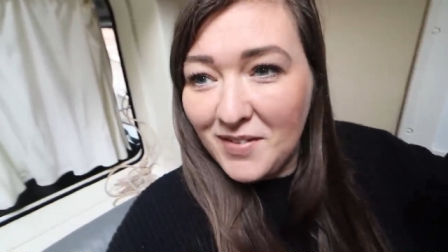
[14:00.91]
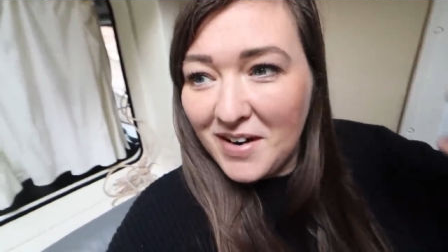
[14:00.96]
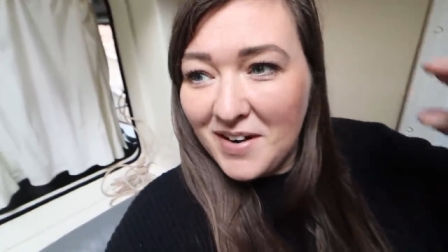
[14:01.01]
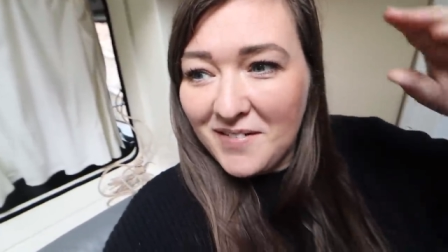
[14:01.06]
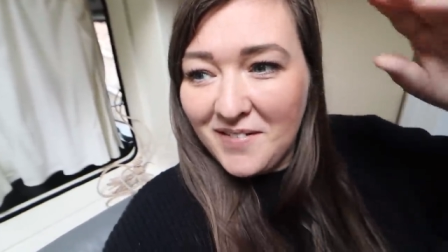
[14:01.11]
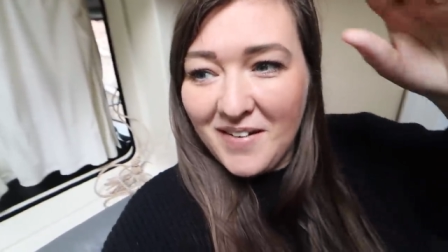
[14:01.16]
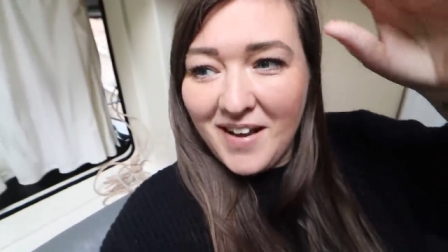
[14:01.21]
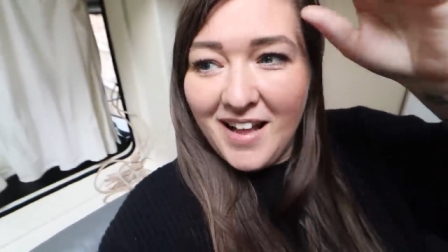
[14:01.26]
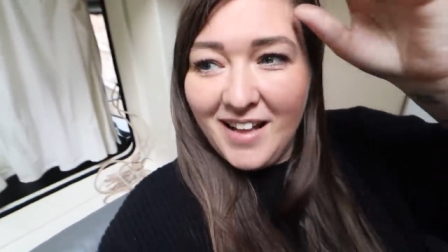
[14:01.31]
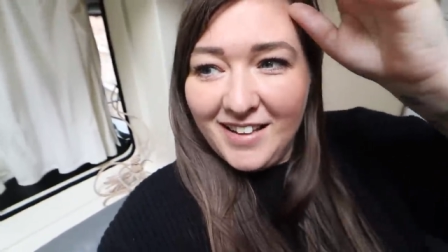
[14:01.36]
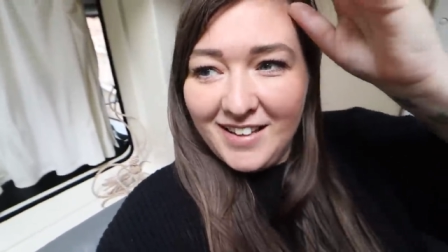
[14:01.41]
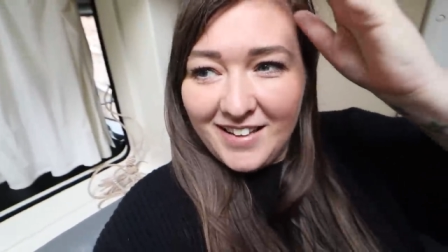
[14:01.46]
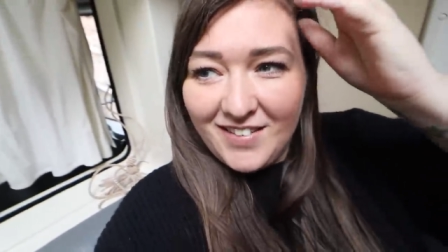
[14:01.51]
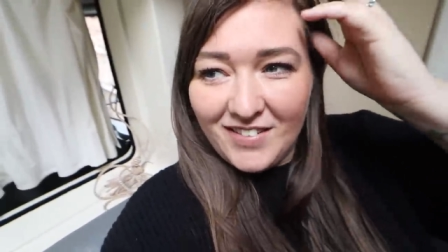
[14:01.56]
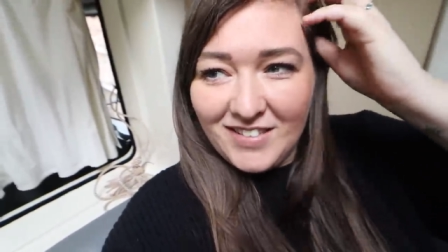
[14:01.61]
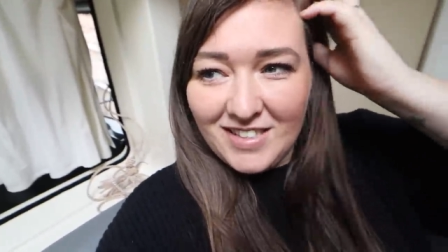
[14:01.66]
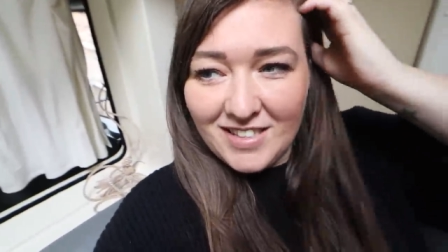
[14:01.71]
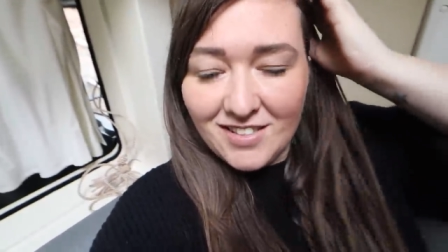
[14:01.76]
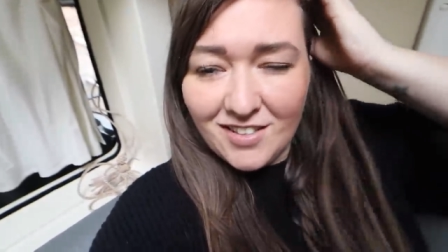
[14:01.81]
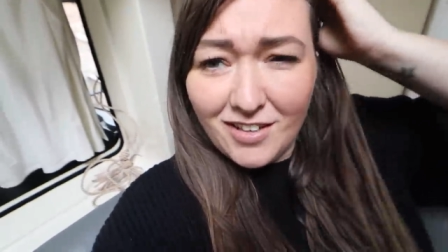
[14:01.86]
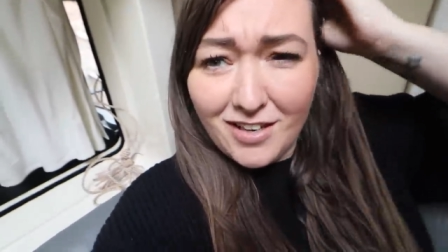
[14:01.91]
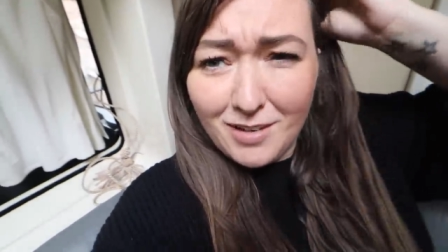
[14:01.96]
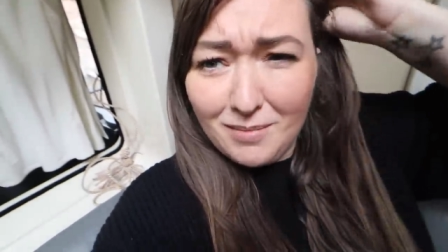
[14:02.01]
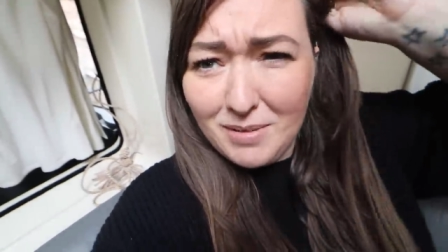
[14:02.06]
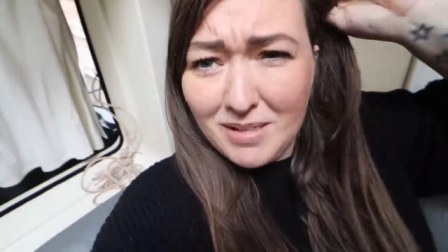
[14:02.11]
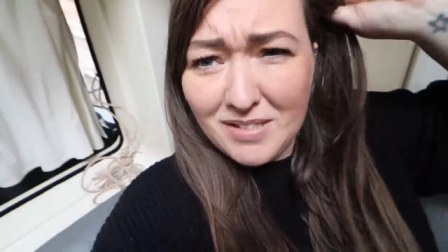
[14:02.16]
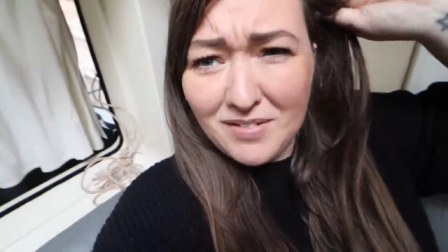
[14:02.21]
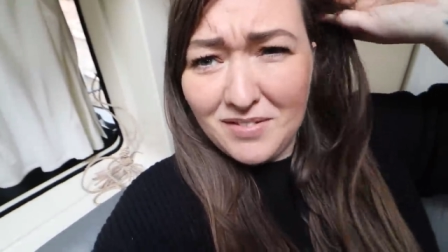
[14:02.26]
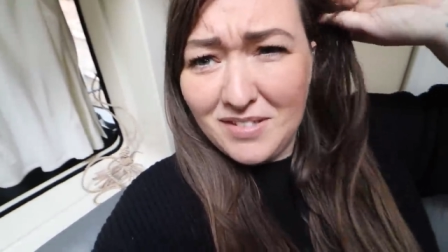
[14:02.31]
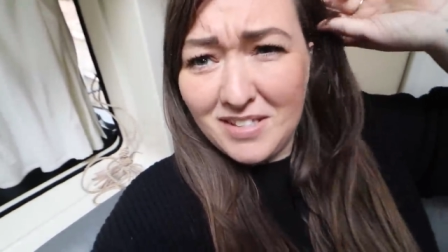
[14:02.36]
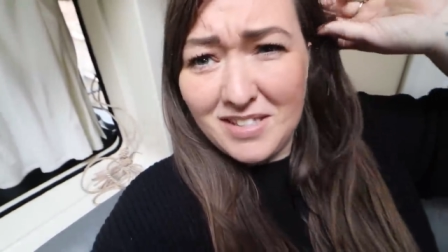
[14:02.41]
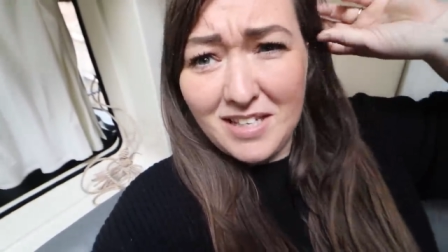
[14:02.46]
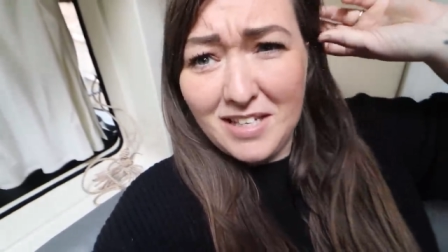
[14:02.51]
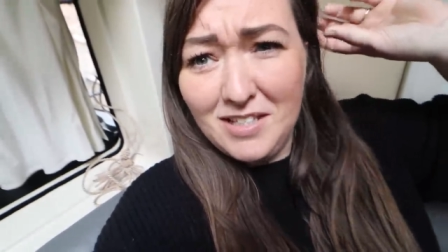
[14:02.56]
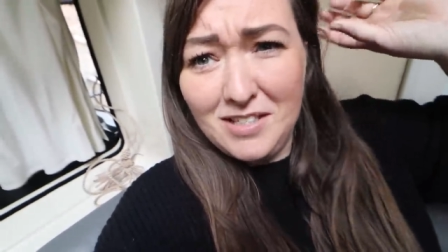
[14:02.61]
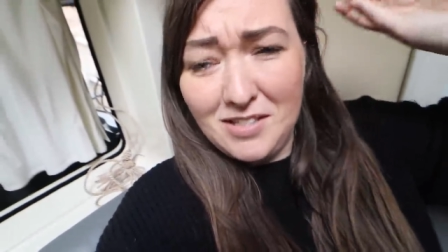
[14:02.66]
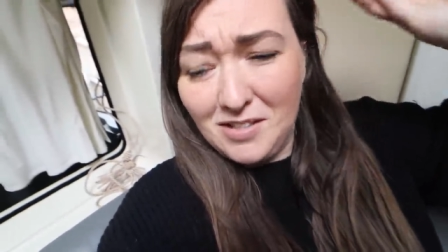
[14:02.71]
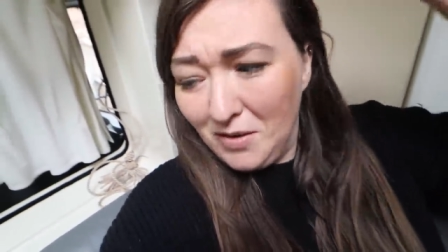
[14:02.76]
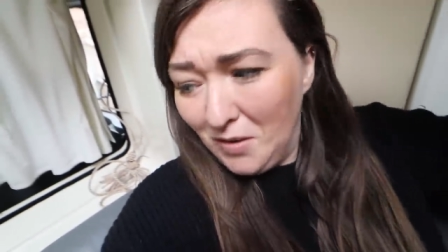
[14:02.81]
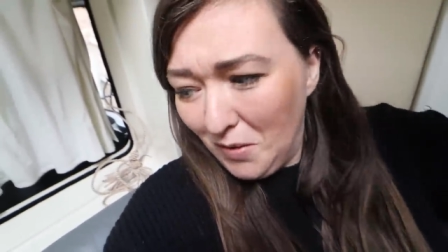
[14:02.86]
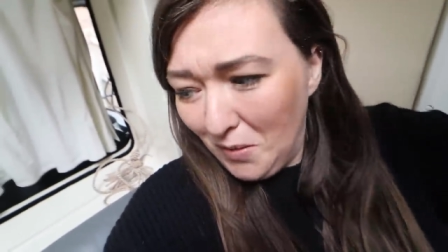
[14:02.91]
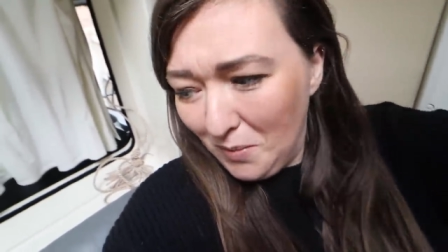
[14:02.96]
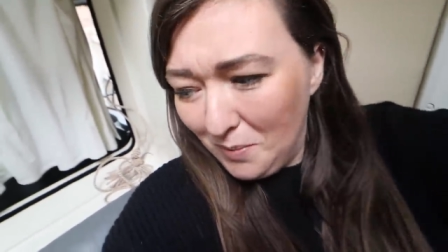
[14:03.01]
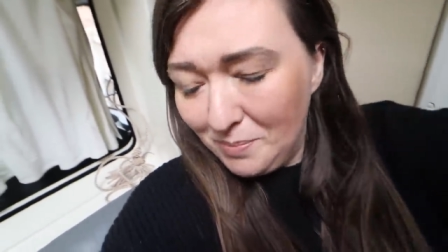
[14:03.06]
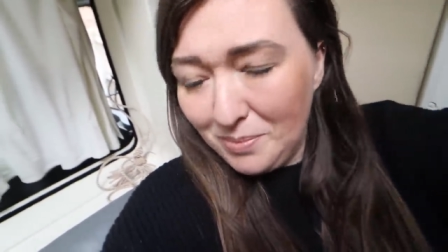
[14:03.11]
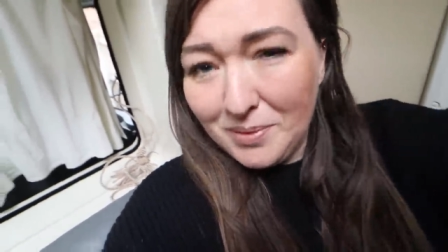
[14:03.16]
very well? Chris is looking at me as if to say shut up.